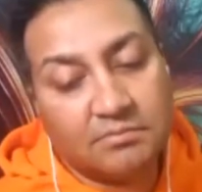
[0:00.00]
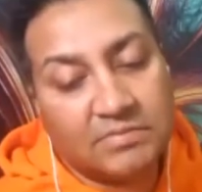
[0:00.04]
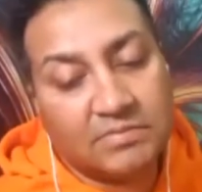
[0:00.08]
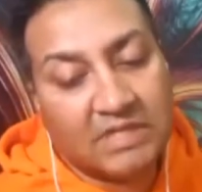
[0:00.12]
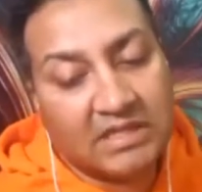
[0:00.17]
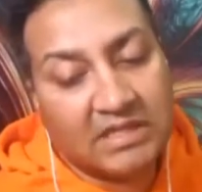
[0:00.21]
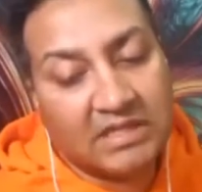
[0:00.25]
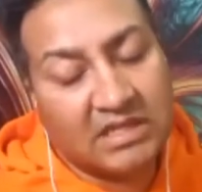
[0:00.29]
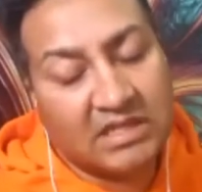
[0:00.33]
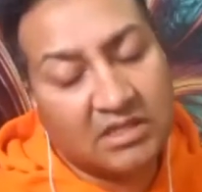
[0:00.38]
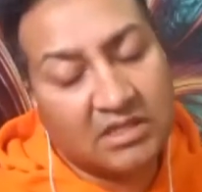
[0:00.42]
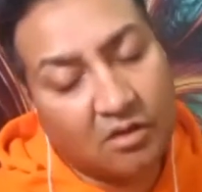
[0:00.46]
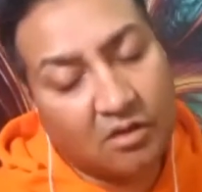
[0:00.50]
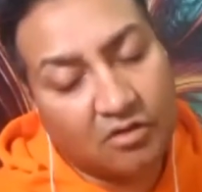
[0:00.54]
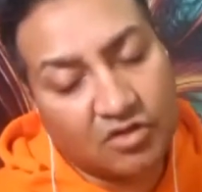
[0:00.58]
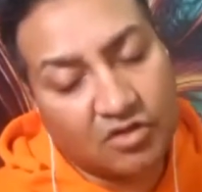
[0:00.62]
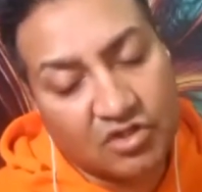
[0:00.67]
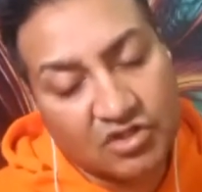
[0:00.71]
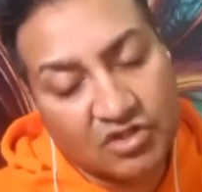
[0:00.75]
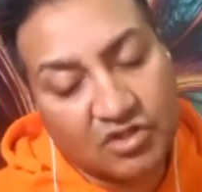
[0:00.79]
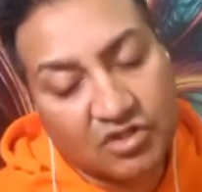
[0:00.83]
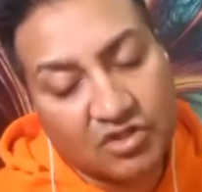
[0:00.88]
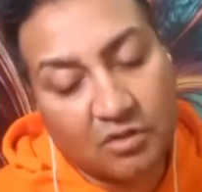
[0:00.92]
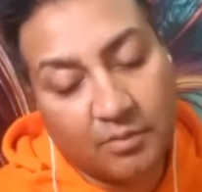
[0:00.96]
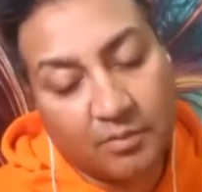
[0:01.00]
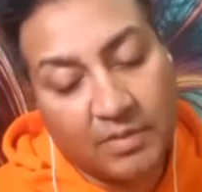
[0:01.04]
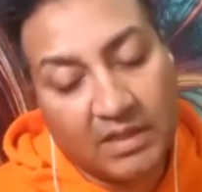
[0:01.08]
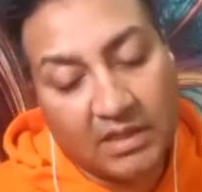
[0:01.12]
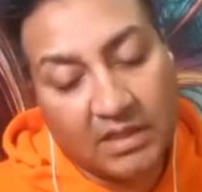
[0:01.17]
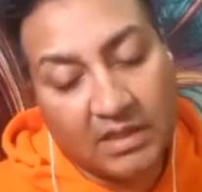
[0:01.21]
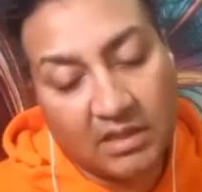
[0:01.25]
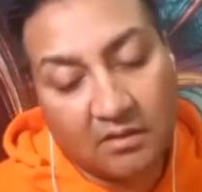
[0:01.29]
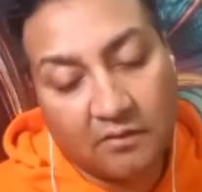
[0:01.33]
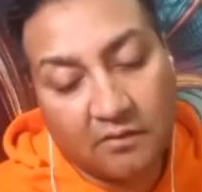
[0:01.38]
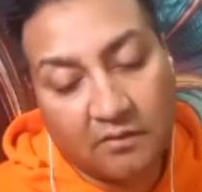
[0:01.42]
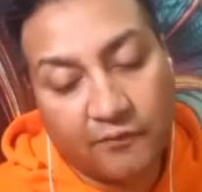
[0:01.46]
they did not just come
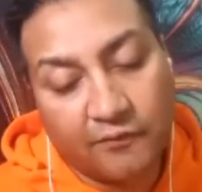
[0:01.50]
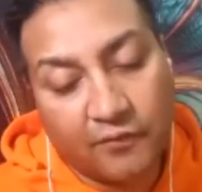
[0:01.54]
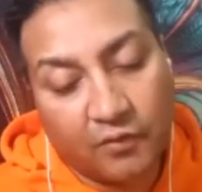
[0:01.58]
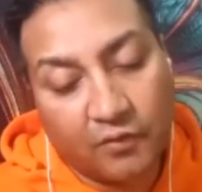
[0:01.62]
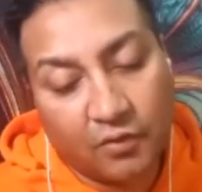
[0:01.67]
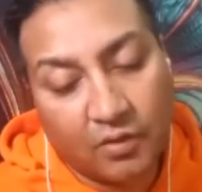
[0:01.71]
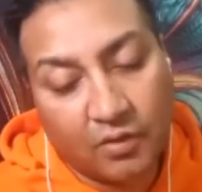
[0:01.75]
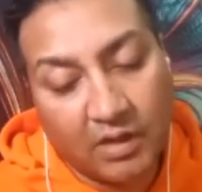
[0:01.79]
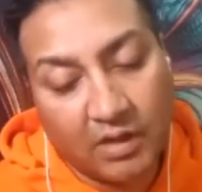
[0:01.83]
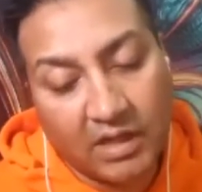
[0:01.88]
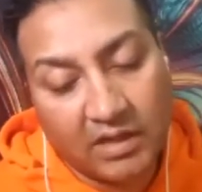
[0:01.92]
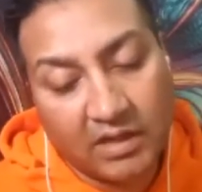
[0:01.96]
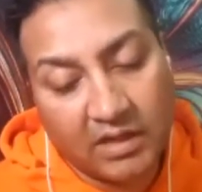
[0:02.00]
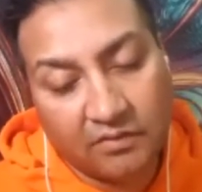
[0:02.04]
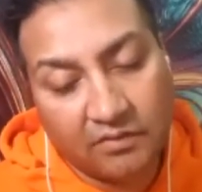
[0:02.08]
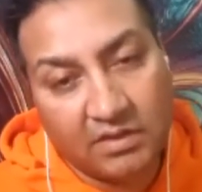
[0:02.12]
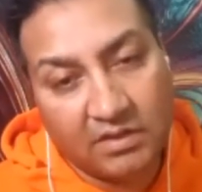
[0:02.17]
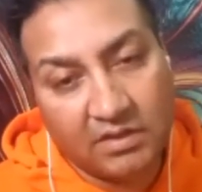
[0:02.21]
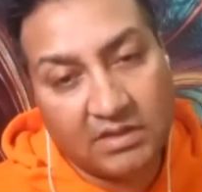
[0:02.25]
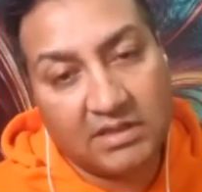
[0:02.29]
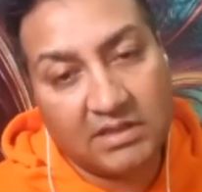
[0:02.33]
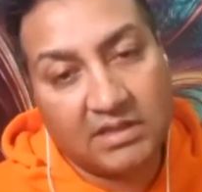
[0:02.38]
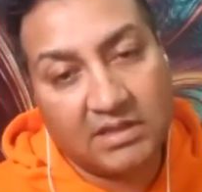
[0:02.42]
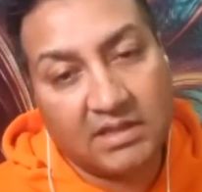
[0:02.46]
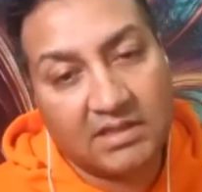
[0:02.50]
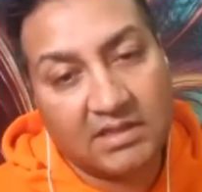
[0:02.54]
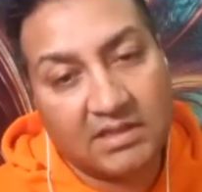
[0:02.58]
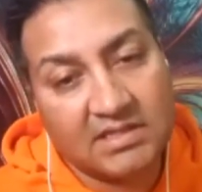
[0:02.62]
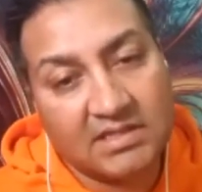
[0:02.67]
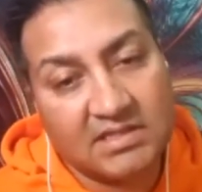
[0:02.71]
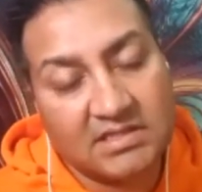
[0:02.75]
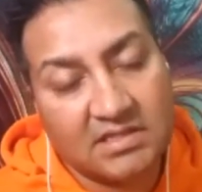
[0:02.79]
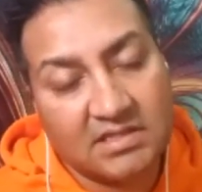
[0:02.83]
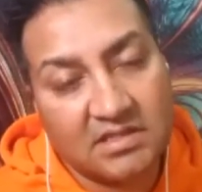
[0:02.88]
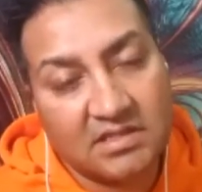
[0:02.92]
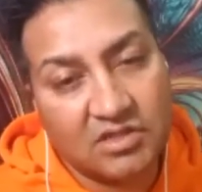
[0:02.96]
here for a 3D
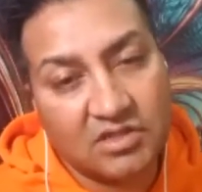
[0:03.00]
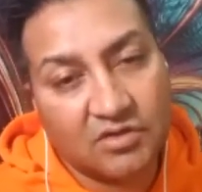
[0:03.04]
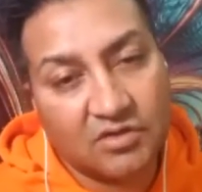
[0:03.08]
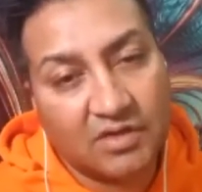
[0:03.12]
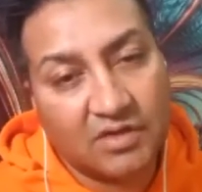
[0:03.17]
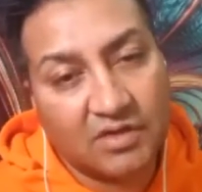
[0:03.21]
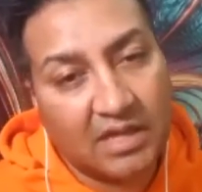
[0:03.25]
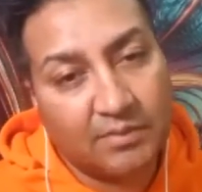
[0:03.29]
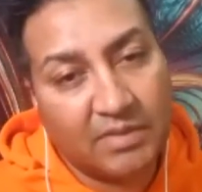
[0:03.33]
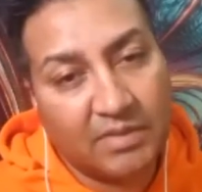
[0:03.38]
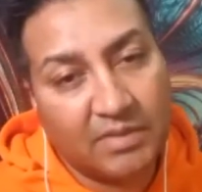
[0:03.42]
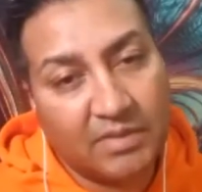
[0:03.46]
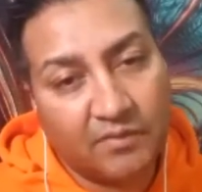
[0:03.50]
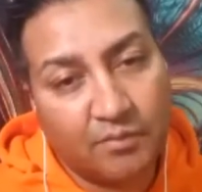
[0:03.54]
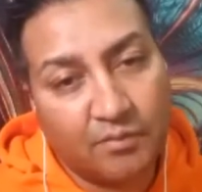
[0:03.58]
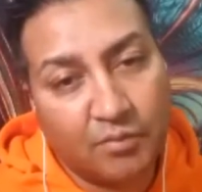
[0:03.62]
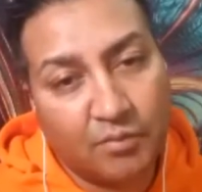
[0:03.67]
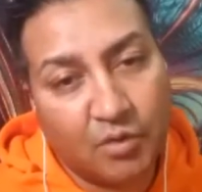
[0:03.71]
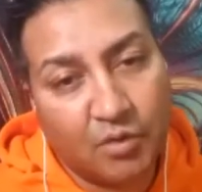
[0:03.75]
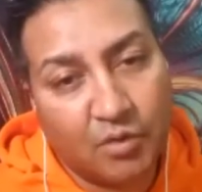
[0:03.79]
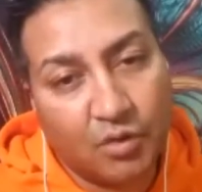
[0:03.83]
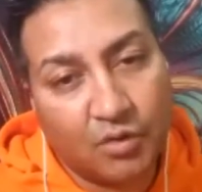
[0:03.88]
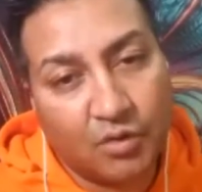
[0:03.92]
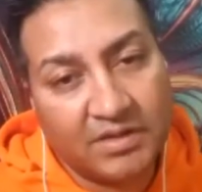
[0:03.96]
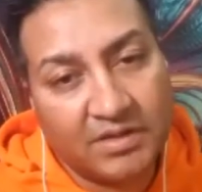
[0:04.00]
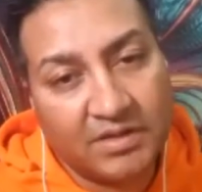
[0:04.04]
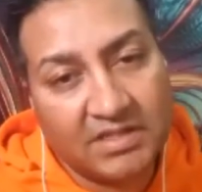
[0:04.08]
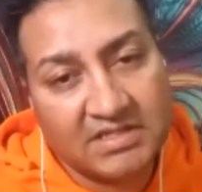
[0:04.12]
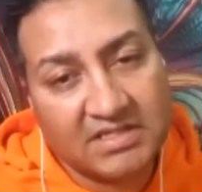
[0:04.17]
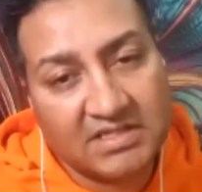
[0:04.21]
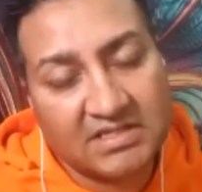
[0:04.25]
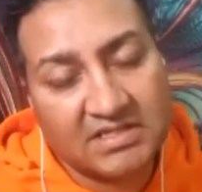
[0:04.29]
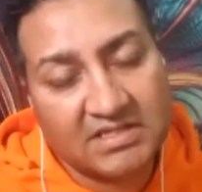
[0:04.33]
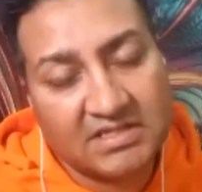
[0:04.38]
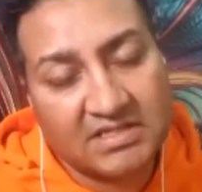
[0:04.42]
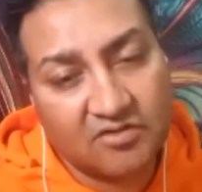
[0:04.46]
existence. You came here for more. And this
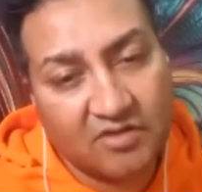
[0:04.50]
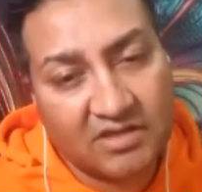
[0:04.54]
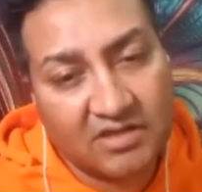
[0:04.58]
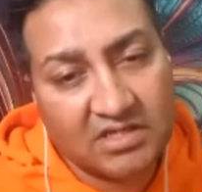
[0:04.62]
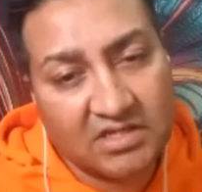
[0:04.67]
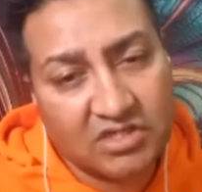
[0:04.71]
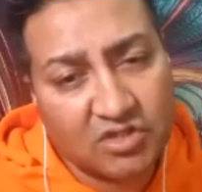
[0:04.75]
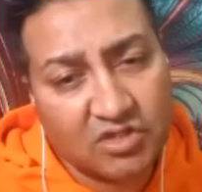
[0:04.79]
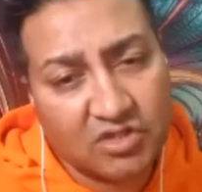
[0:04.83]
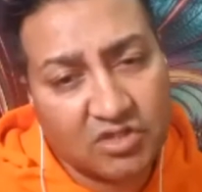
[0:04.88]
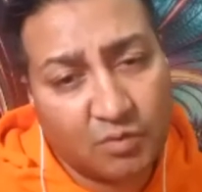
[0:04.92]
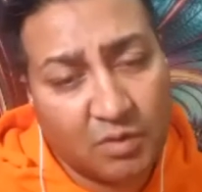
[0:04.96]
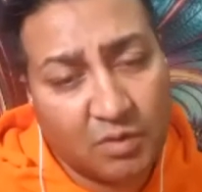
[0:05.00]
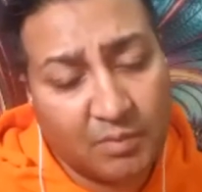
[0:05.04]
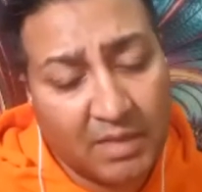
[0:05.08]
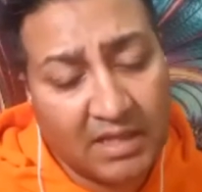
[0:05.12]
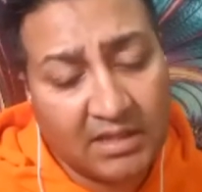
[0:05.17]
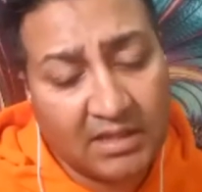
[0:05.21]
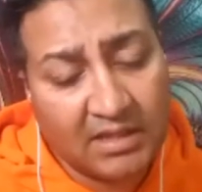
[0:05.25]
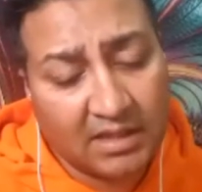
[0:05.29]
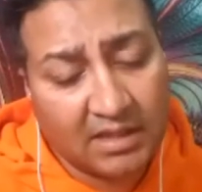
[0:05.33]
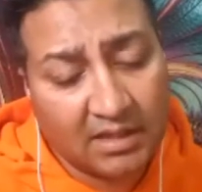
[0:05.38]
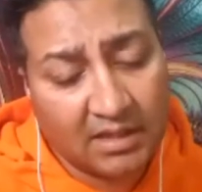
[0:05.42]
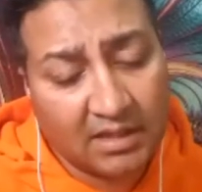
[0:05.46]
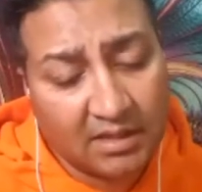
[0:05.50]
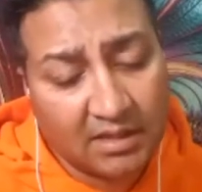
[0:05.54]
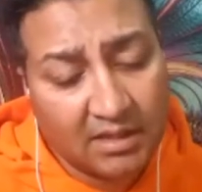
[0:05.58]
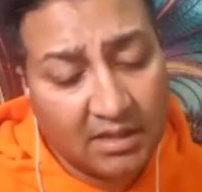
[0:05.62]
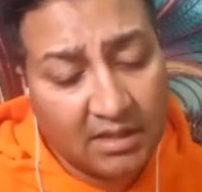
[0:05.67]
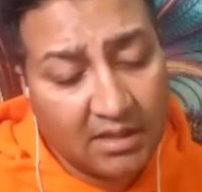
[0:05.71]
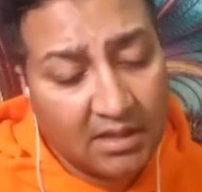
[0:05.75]
is the transition we're making.